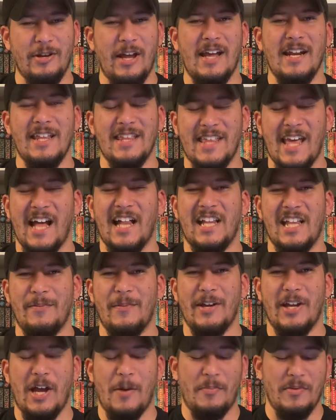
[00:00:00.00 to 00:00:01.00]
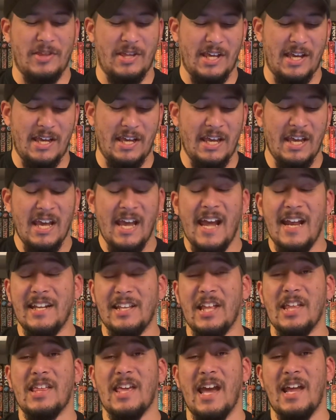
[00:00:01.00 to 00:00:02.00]
not exactly my cup of tea, and it
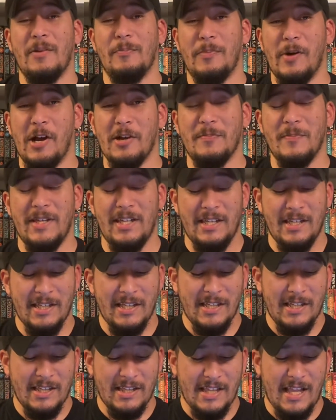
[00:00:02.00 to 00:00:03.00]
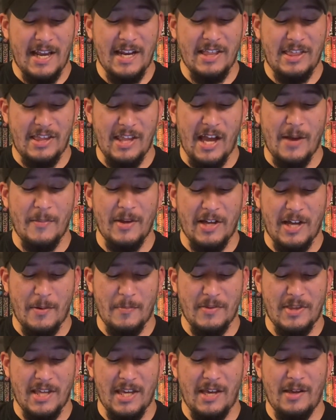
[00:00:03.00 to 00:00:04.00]
does kind of bug me that it's not my
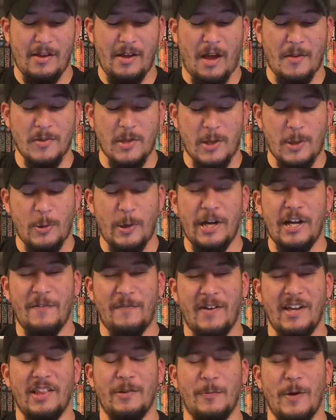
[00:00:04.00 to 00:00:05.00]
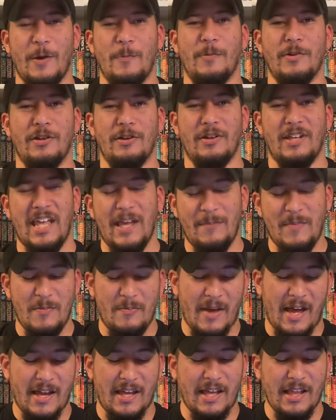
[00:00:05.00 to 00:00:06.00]
cup of tea. I'm just trying to find the right one to get me
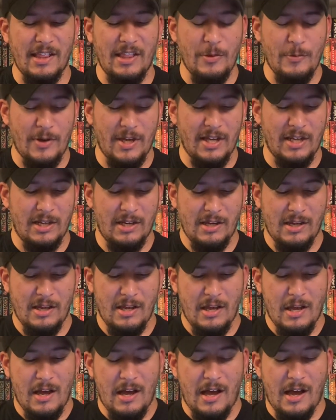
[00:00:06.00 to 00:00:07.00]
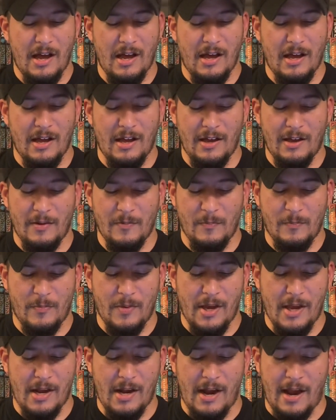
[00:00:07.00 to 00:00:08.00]
back into it.
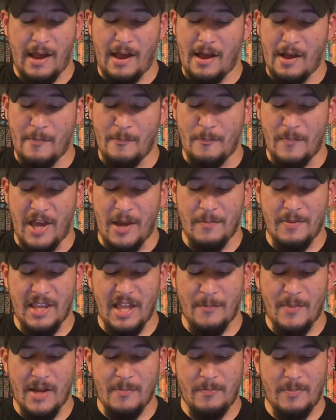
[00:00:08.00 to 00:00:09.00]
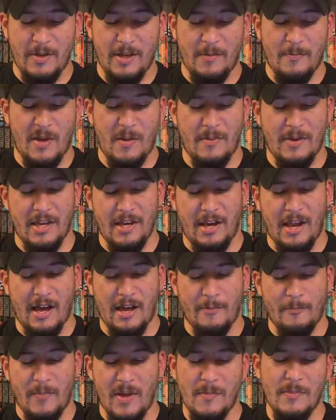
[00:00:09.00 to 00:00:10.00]
But maybe that might be it. Maybe
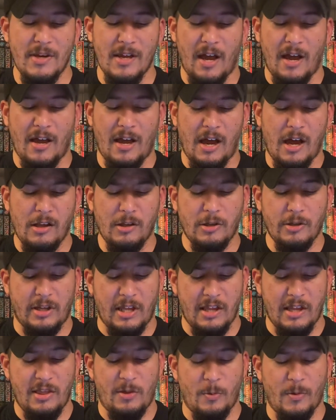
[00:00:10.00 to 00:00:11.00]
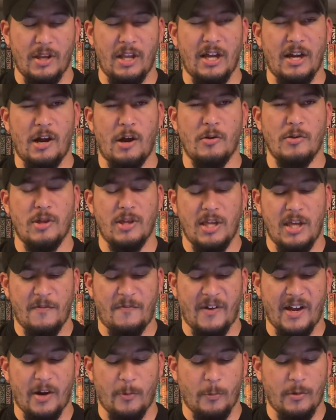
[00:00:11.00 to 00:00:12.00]
not. Maybe not. I'll look into it. I'll see
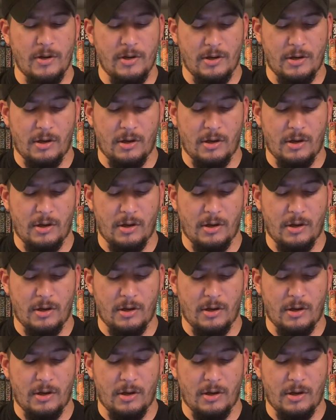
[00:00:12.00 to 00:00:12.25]
if I can read it